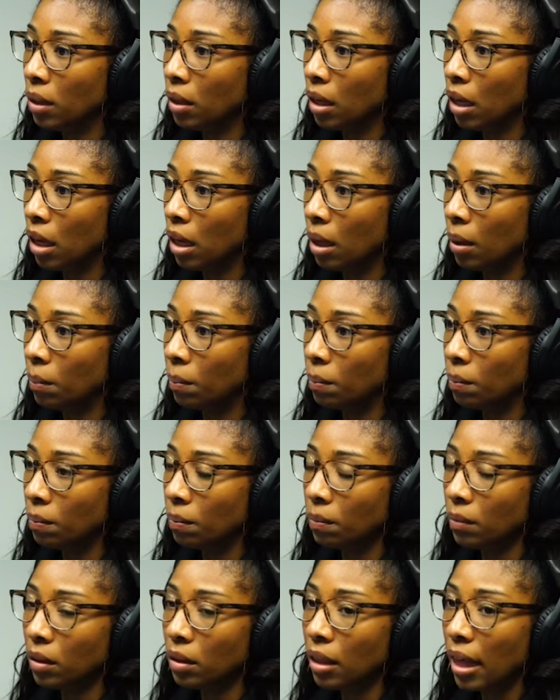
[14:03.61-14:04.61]
up
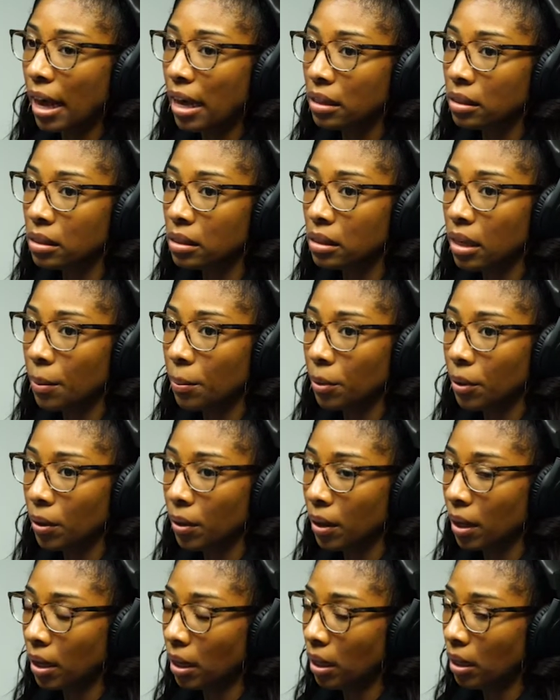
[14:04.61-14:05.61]
last summer,
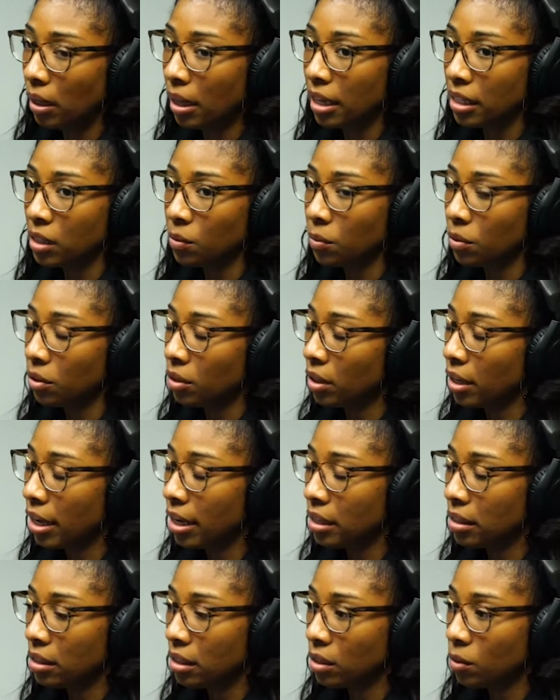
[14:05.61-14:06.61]
and then that's when their
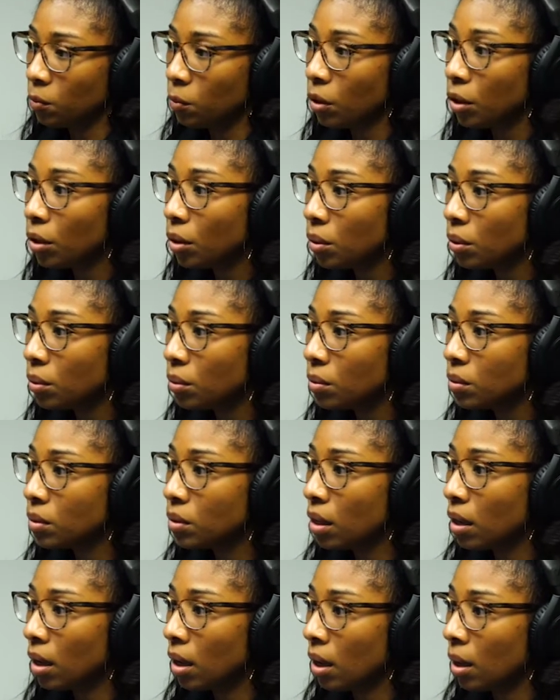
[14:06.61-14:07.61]
cases rose.
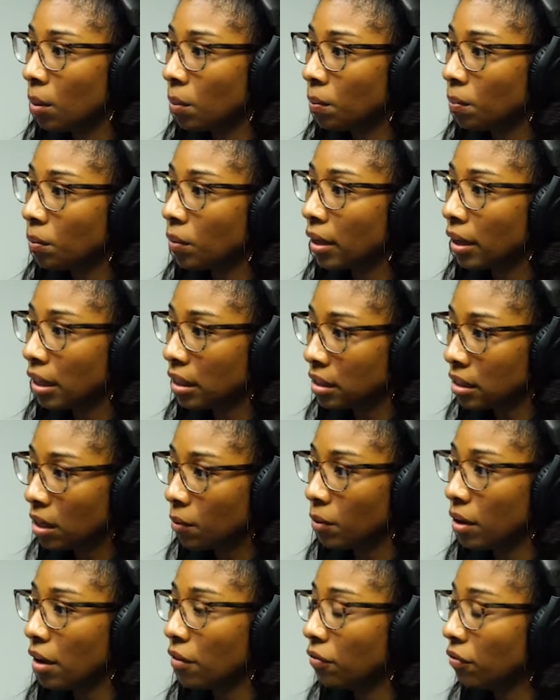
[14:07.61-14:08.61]
Like I said,
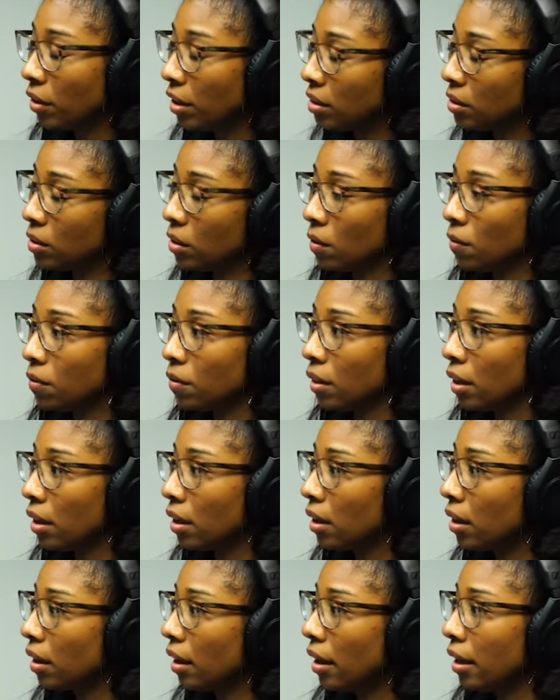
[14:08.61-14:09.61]
we have friends over
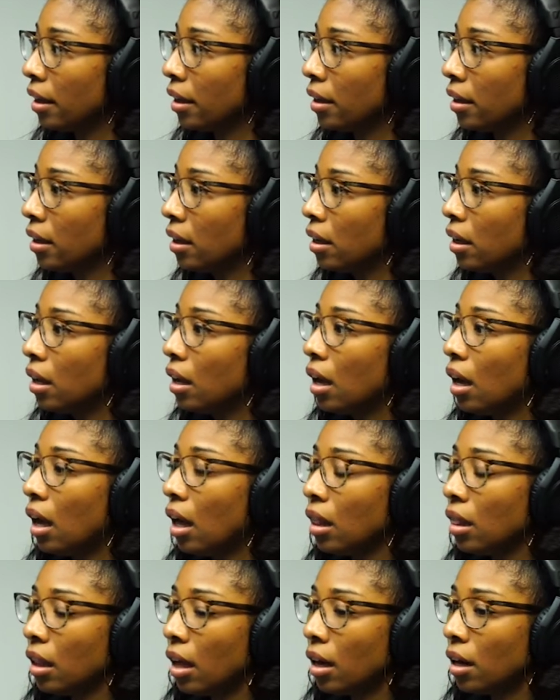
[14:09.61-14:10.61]
there, and
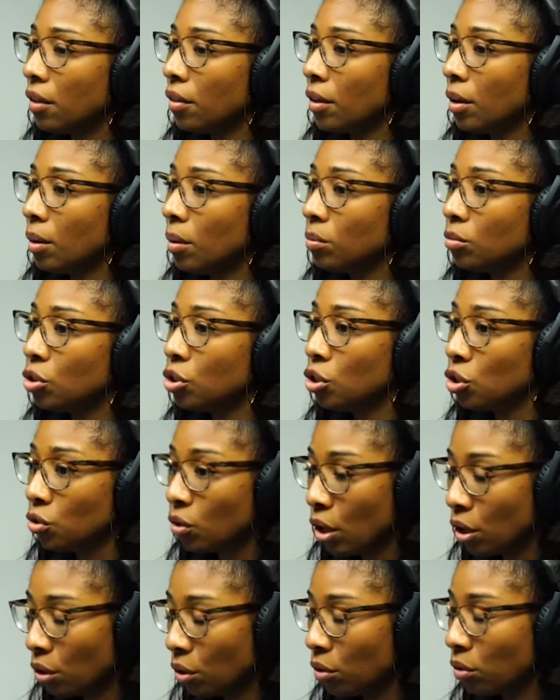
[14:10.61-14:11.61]
a lot of them
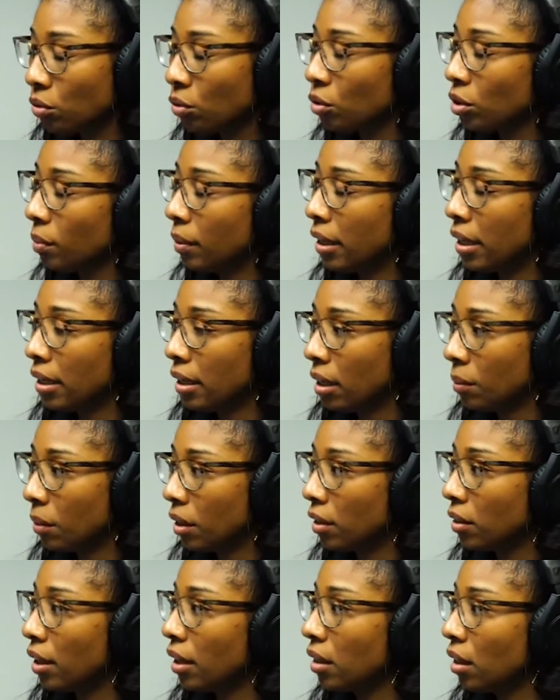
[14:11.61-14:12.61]
struggled through the
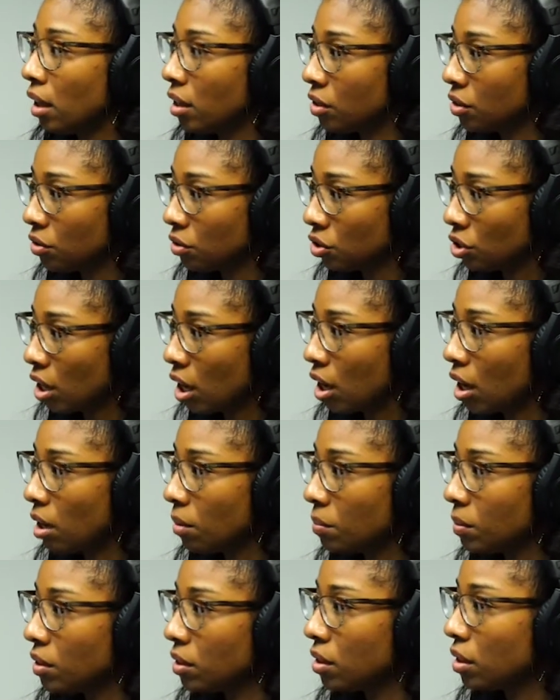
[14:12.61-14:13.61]
pandemic. They lost their
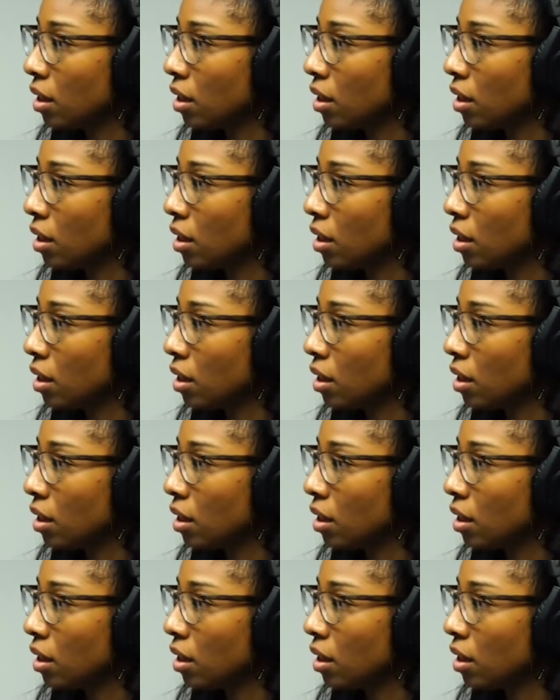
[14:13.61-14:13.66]
jobs.